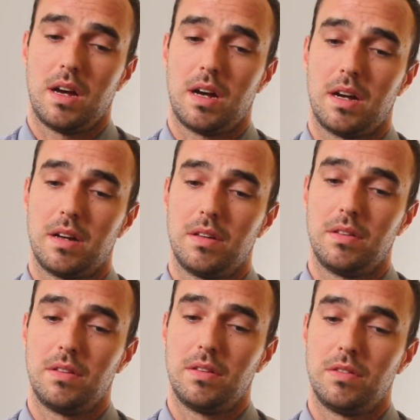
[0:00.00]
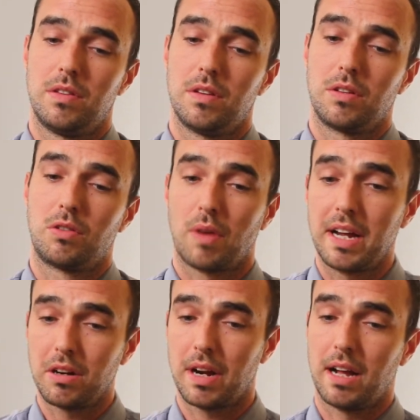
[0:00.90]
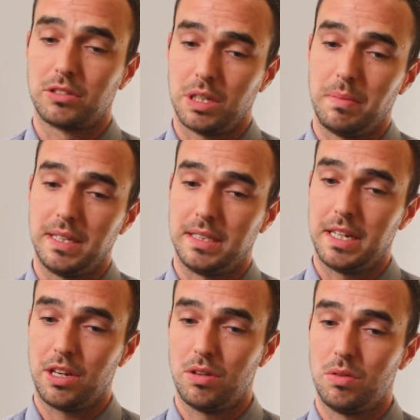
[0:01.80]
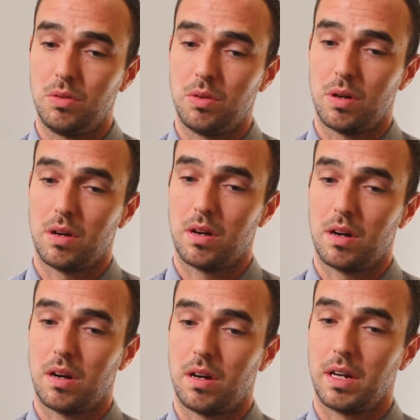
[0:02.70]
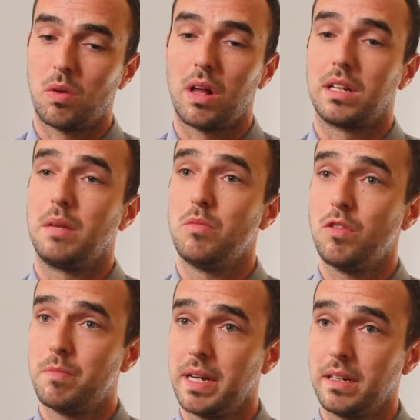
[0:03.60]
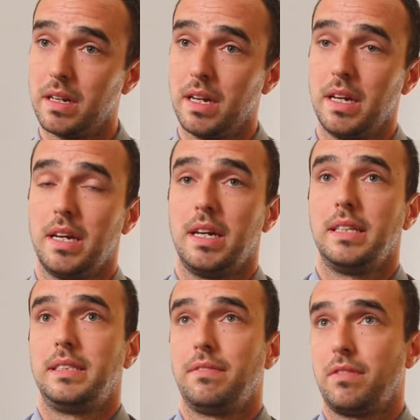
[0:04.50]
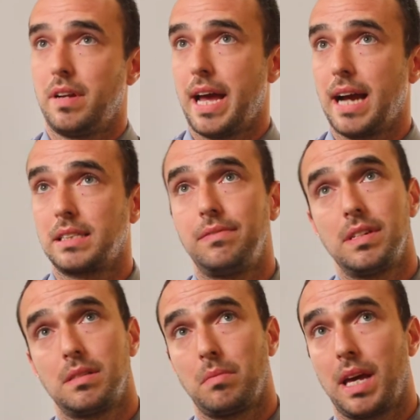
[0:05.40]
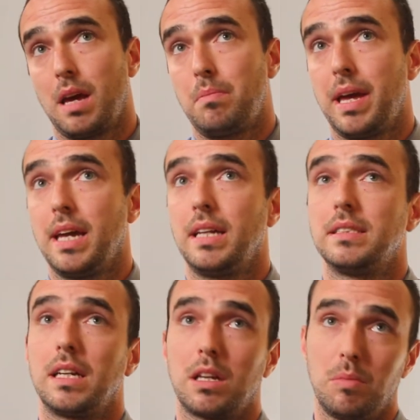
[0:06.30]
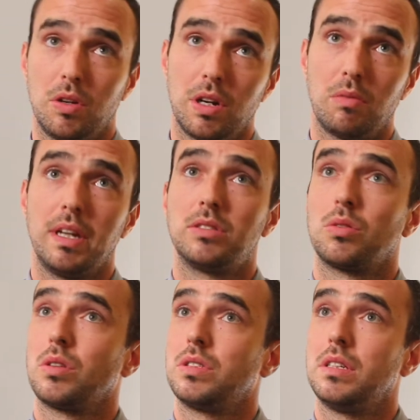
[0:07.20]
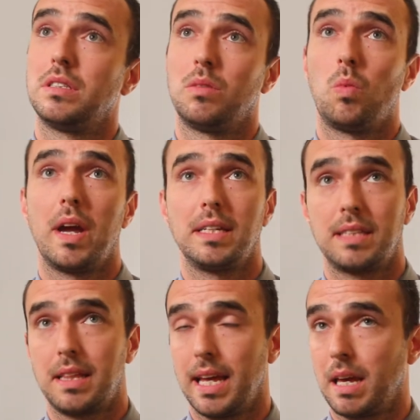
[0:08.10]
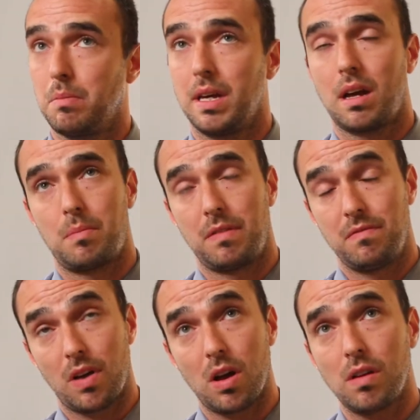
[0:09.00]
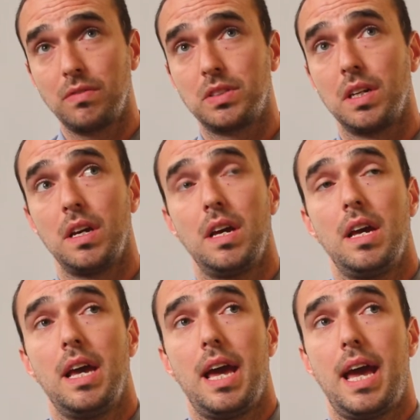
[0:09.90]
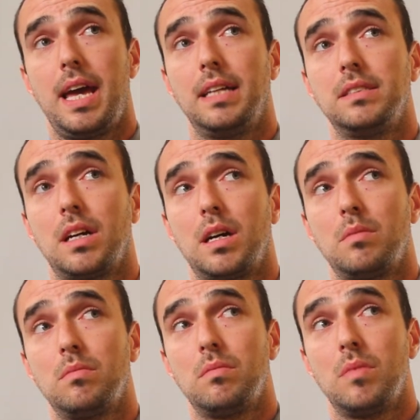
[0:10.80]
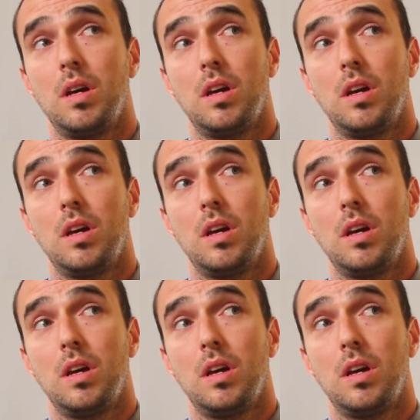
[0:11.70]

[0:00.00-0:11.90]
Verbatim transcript: uh, the greater LGBTQ uh, equality movement different activism campaigns and community resources and ways that they can become involved. And um,